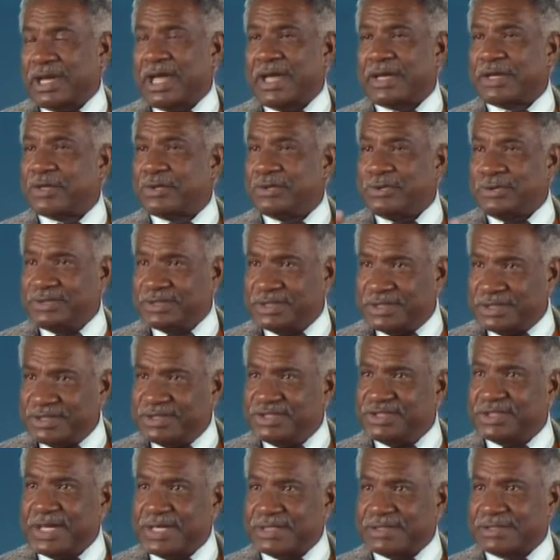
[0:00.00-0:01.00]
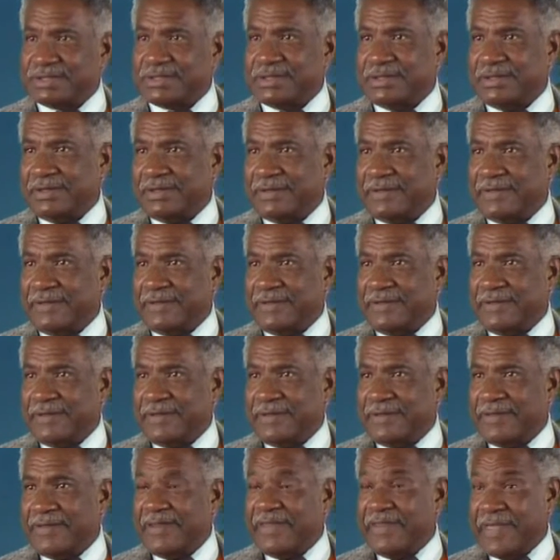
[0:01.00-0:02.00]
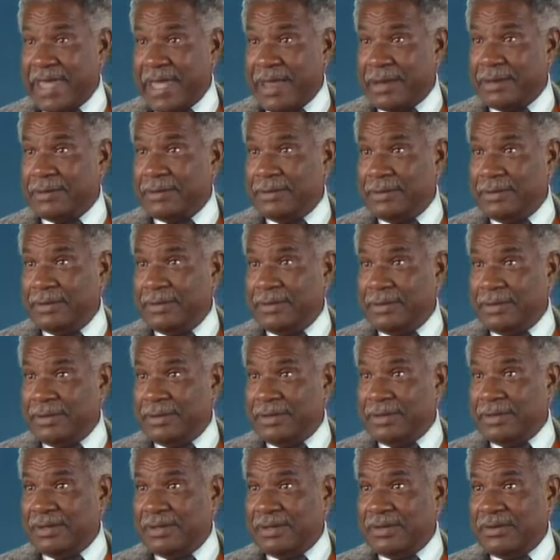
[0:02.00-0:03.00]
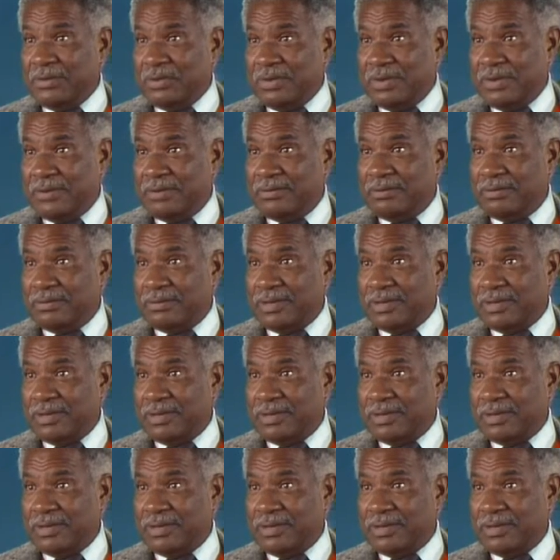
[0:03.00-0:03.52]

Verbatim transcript: I could suggest that, you know.